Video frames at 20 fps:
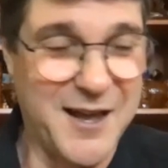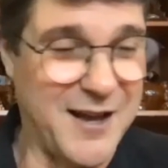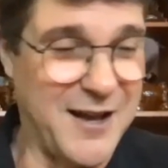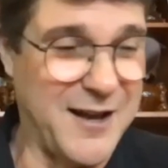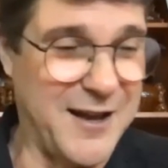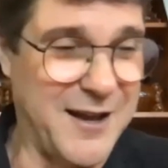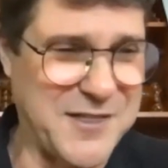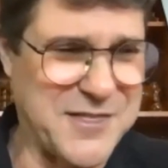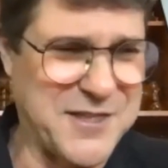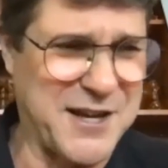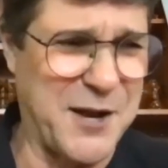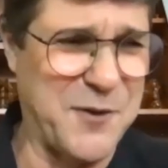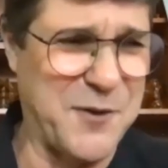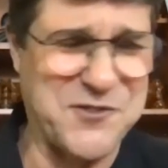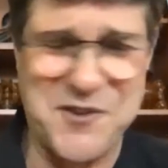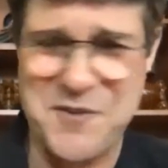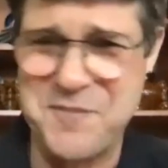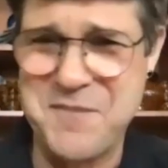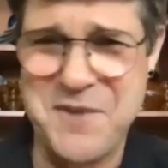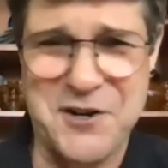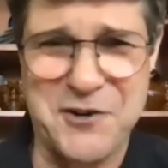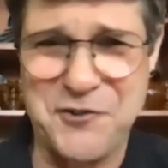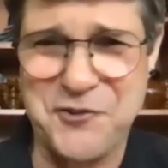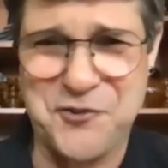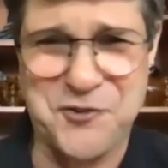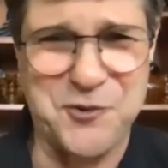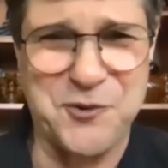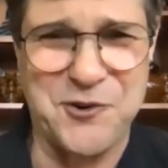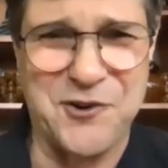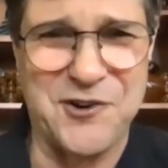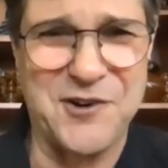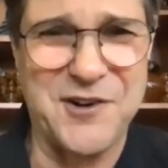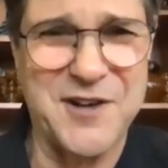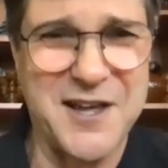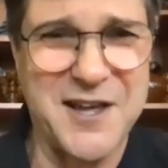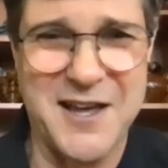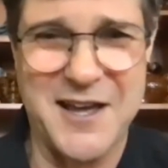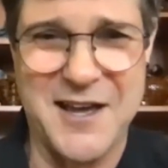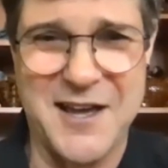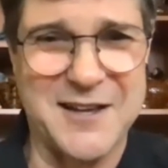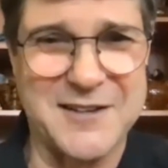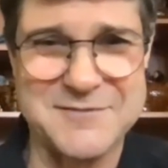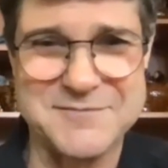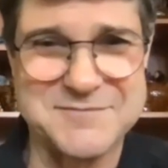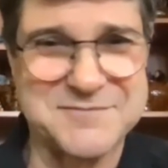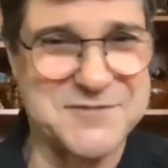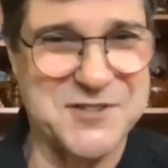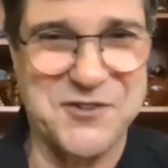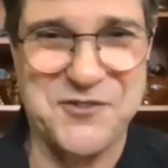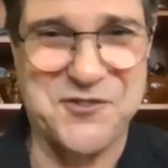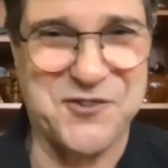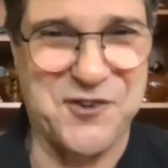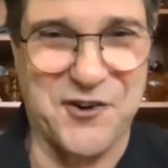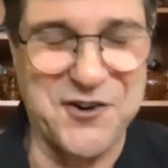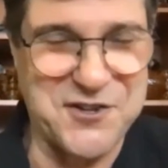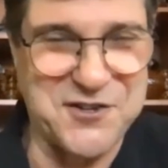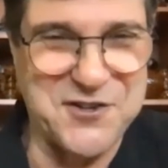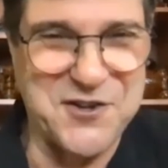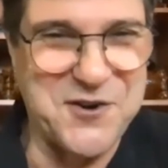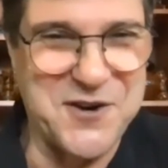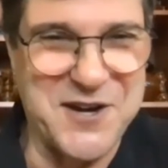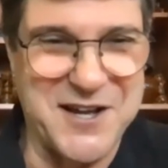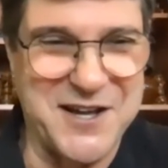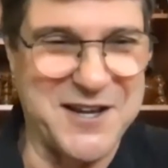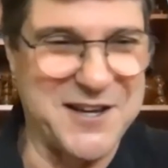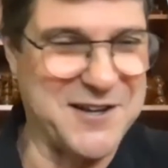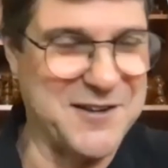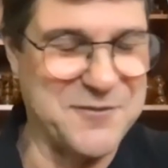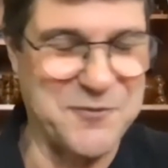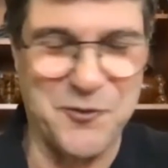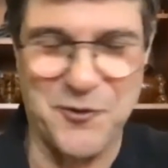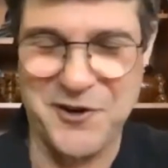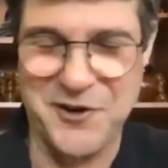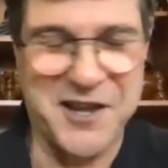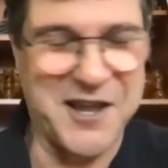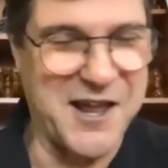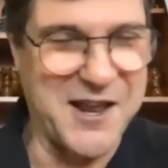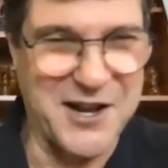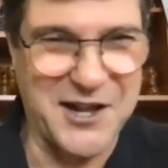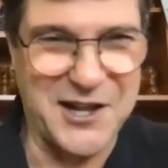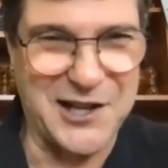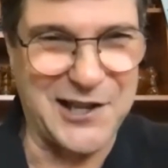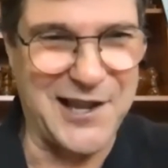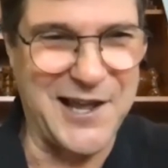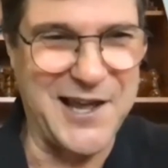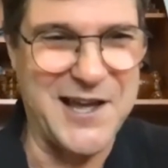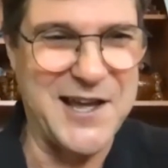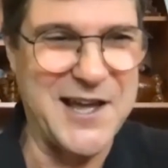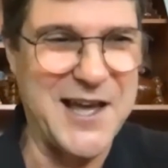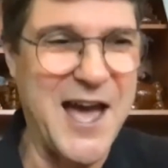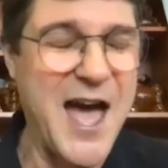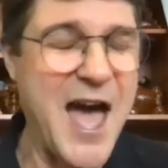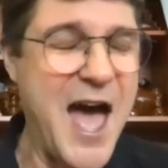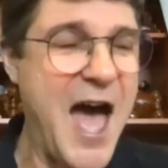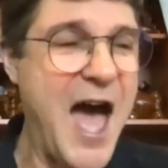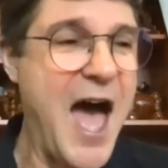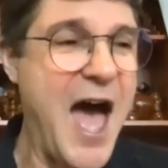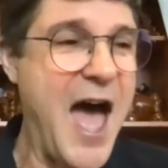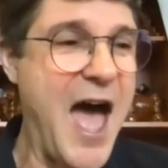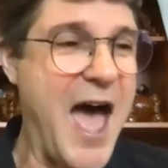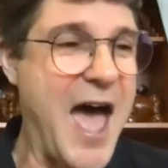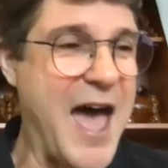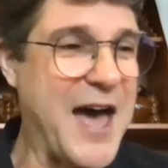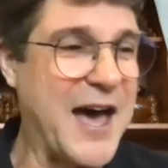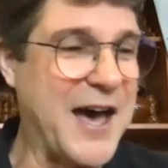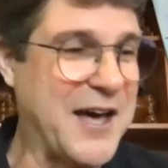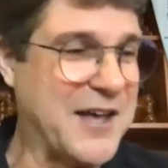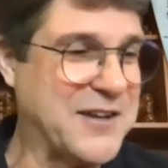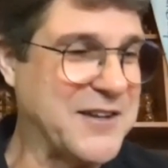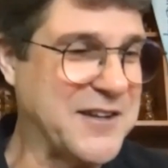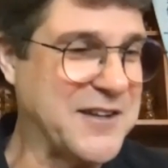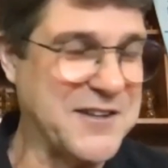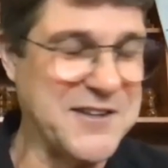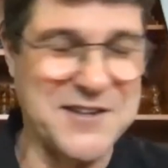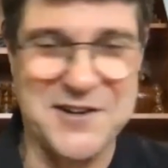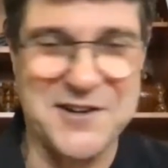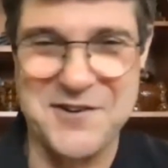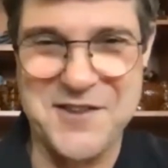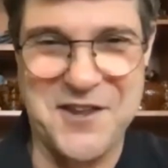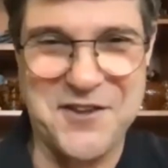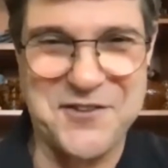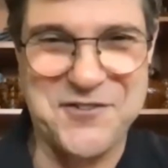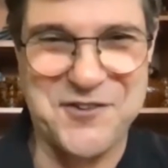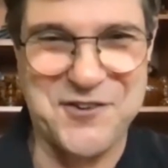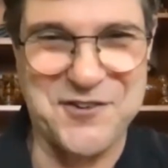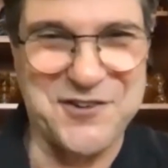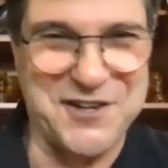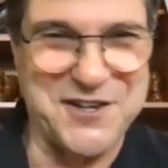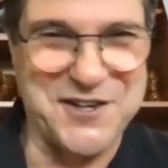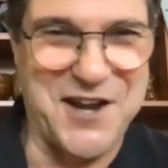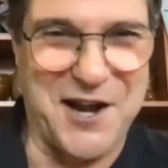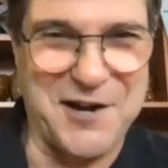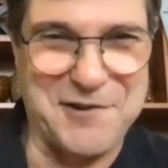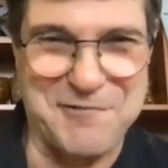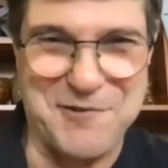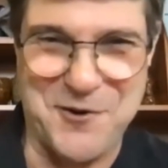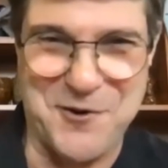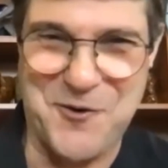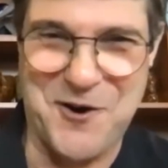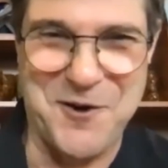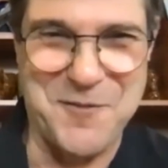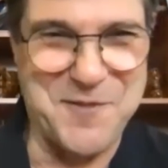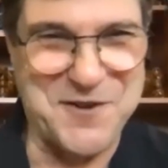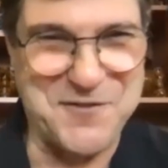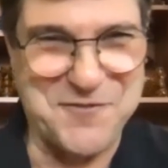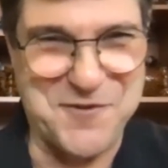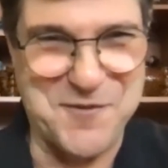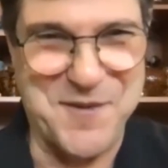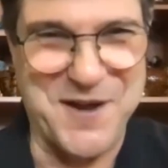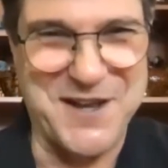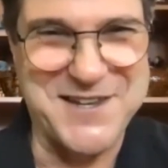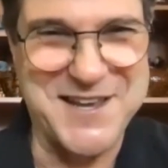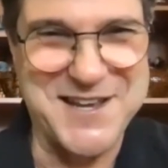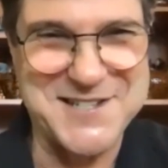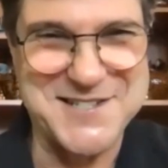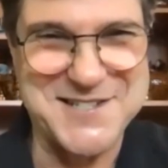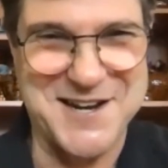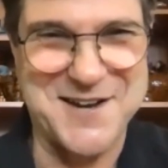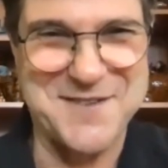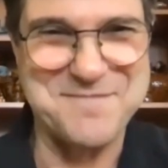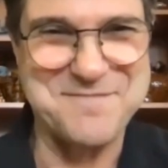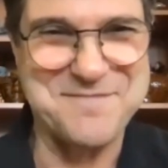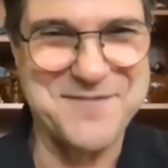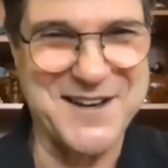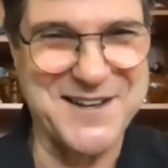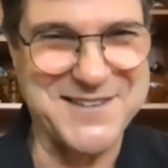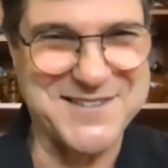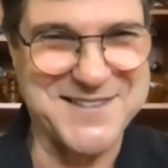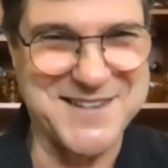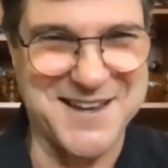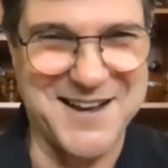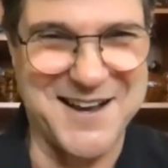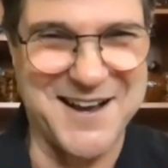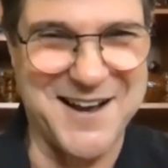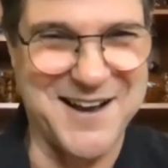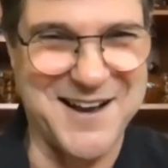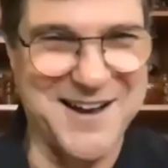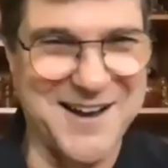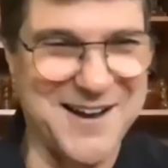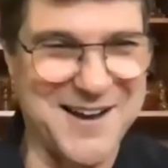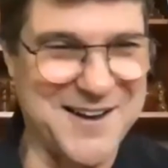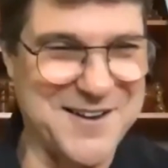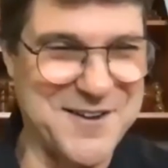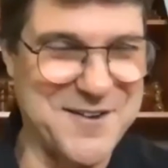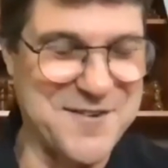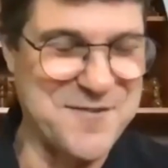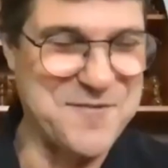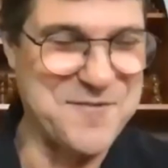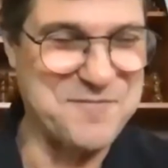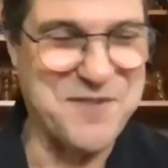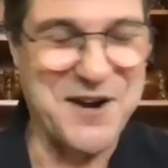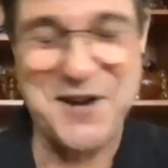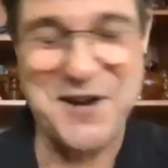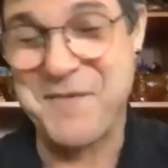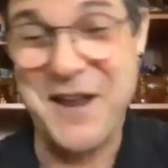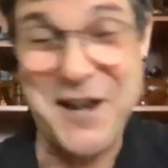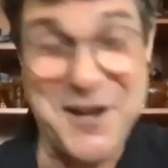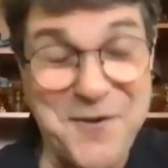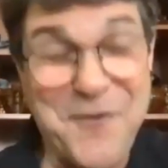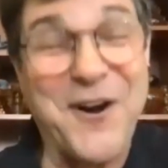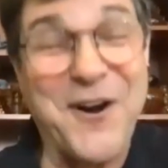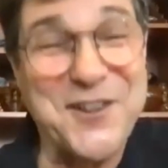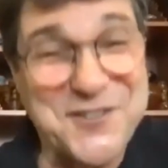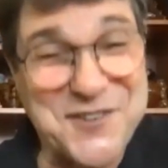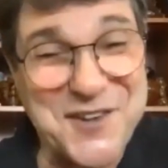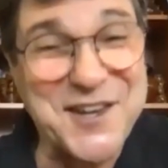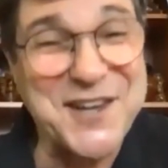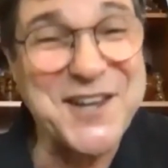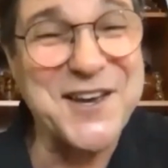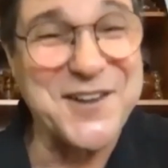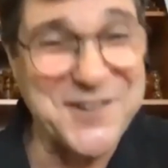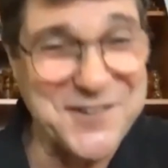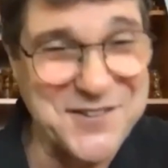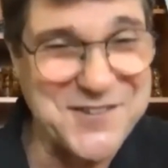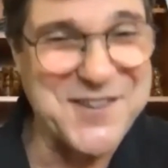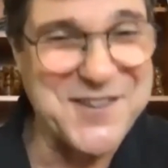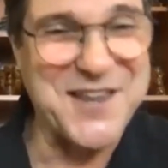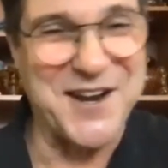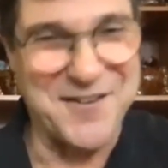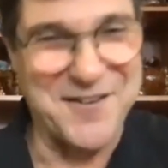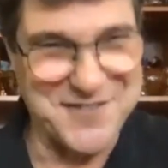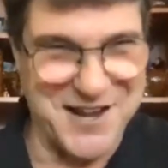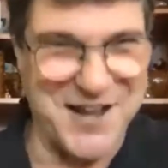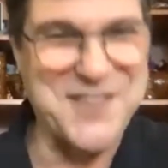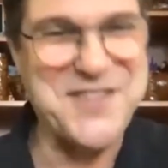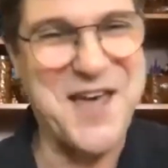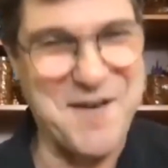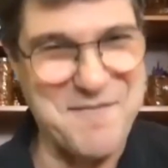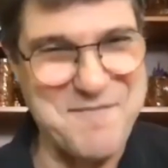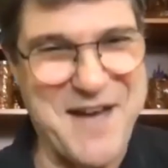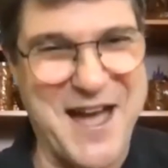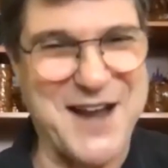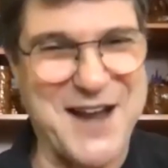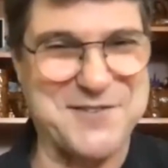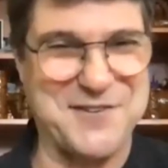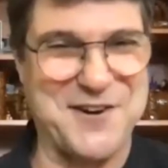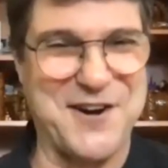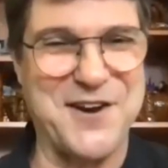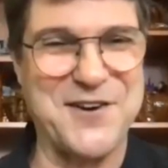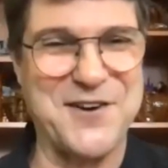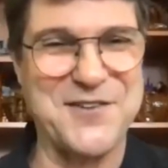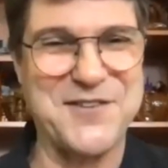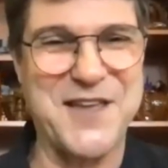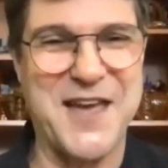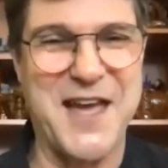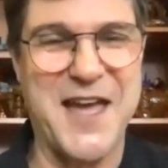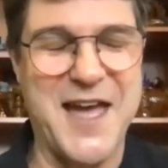I think I was in middle school and just started doing and working in clay. And that's certainly not a requirement for my day job, but in many ways it is that I've got that background.